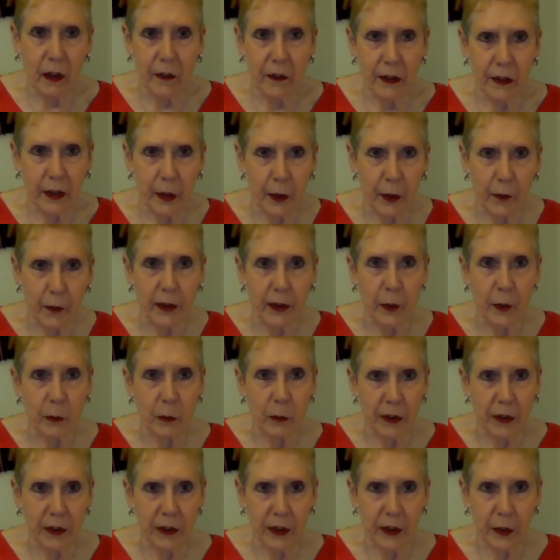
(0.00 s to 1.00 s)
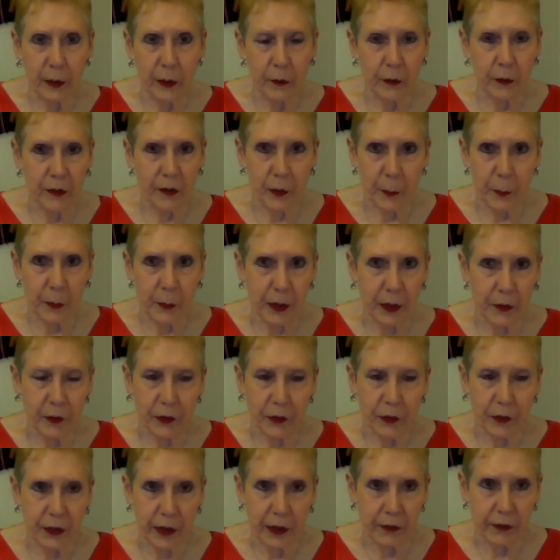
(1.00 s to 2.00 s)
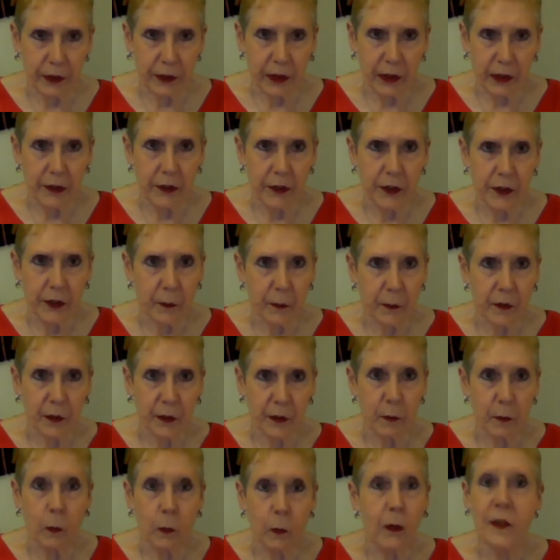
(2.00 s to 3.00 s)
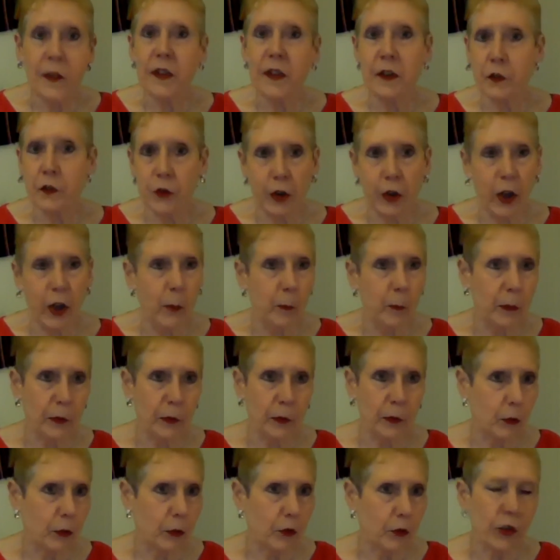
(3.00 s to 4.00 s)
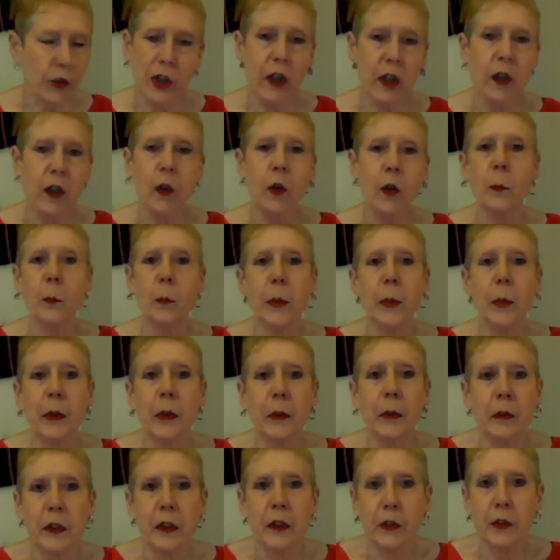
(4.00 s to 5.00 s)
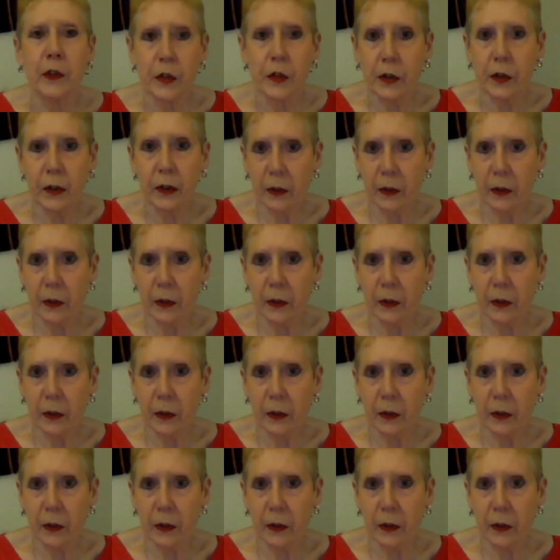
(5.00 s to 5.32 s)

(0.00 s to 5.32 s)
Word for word: the only way they could speak to their relatives was in german or czech or polish